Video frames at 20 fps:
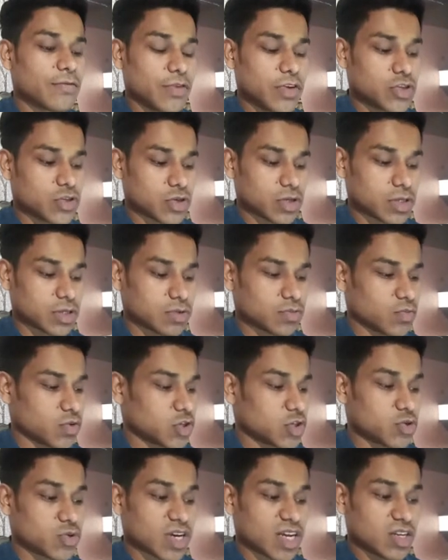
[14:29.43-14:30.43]
features
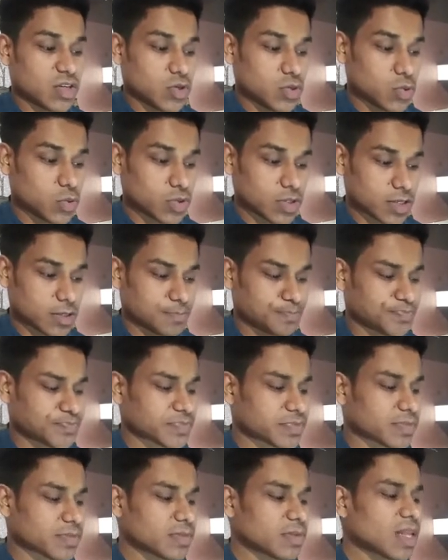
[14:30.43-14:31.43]
which you can use it
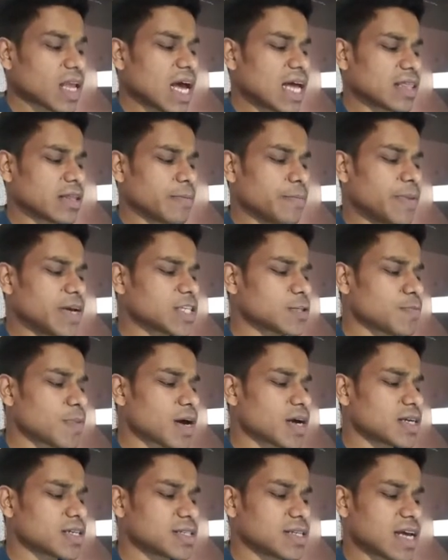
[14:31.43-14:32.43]
and the best
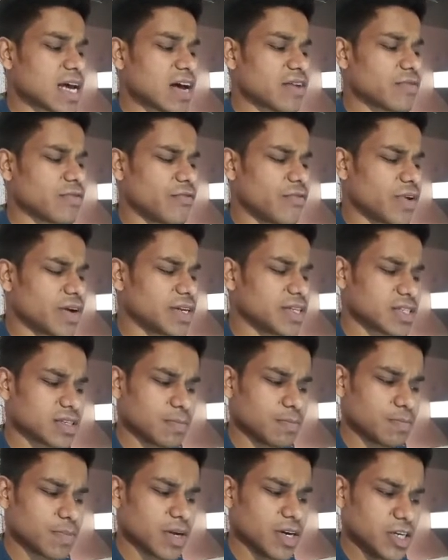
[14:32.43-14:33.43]
part is they have a very
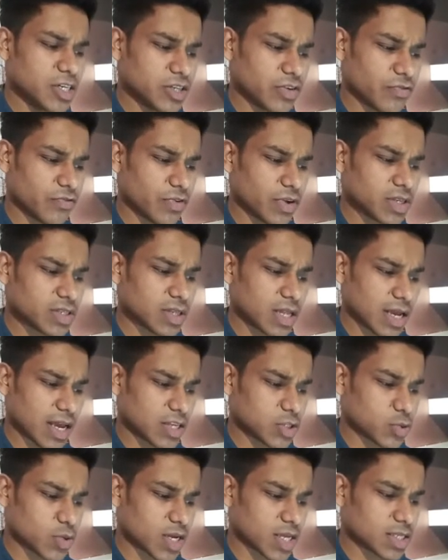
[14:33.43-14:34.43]
simple interface like
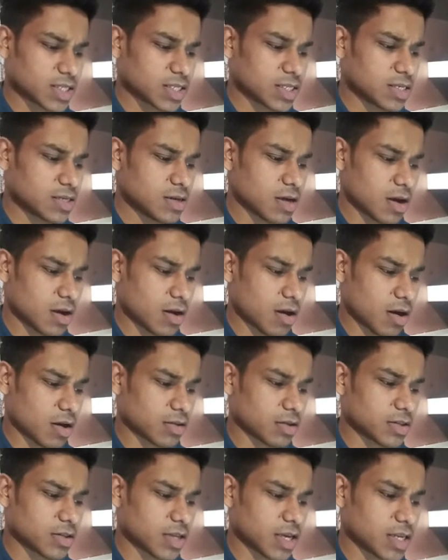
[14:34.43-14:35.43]
as you can see here
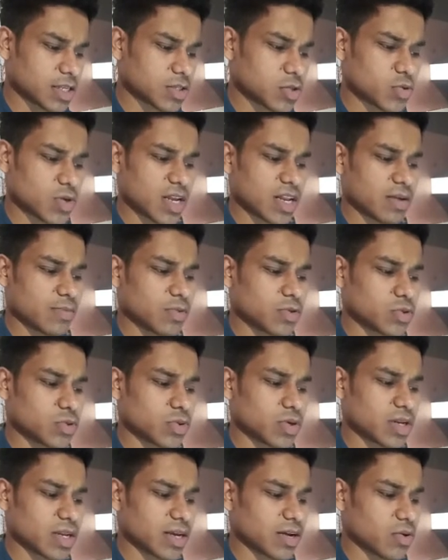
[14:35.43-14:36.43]
are the things you can able
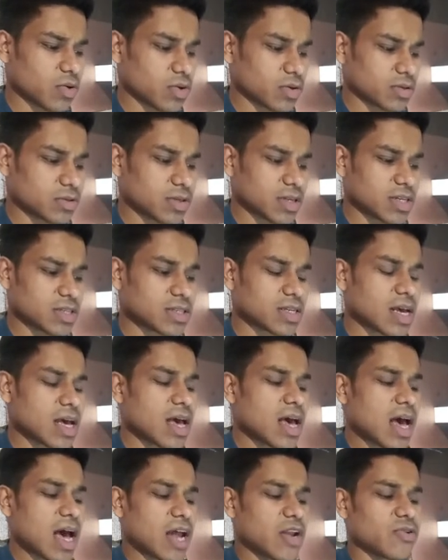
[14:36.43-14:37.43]
to click on this
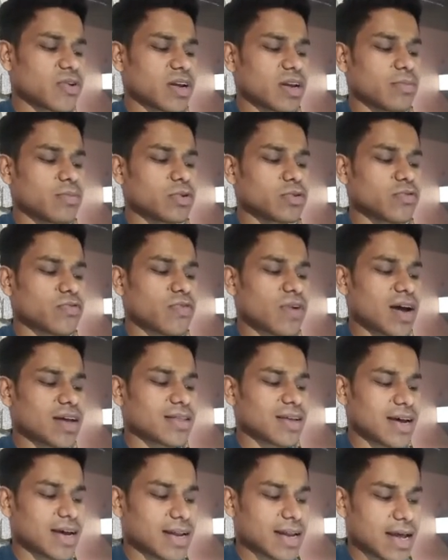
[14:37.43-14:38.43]
and you can able to
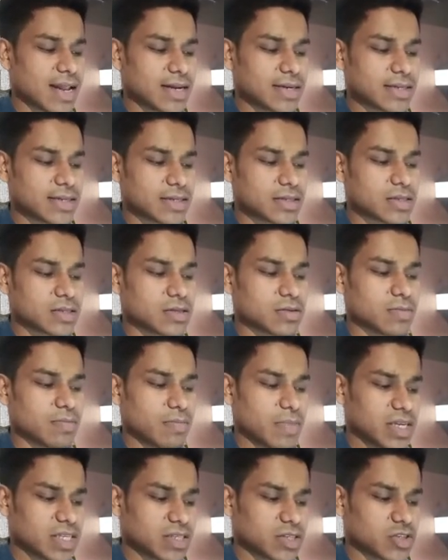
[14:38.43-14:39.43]
find the analytics
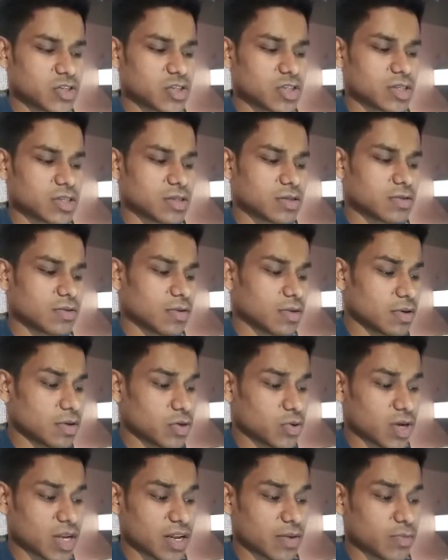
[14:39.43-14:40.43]
messages
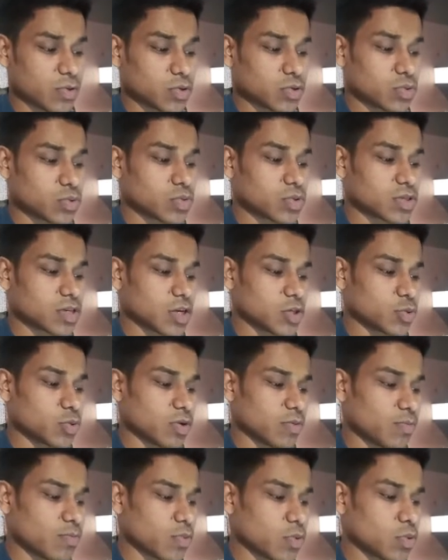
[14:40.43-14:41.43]
you can able to
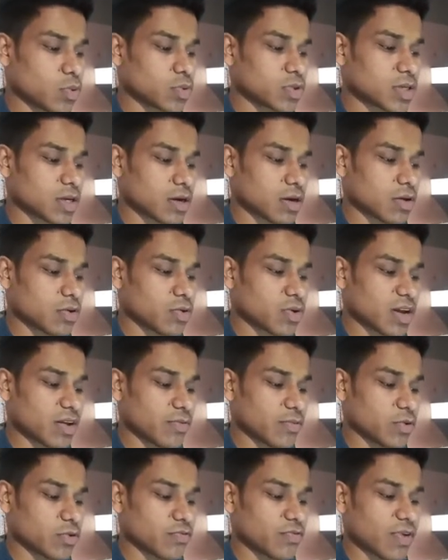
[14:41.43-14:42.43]
schedule a post here you
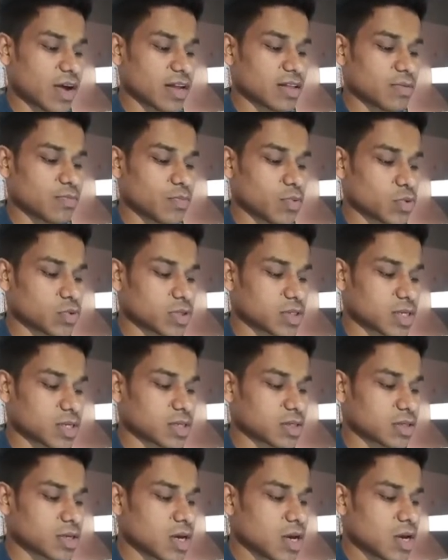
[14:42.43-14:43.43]
can able to find the
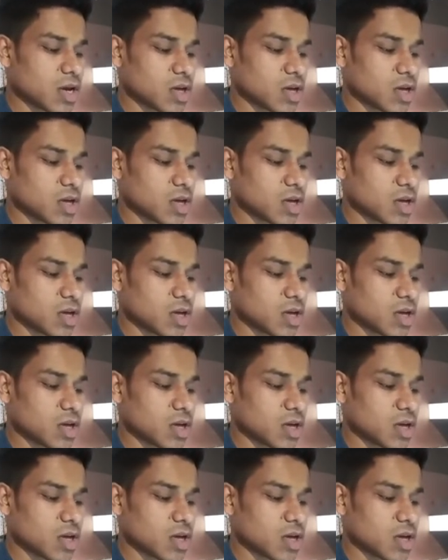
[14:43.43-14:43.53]
posting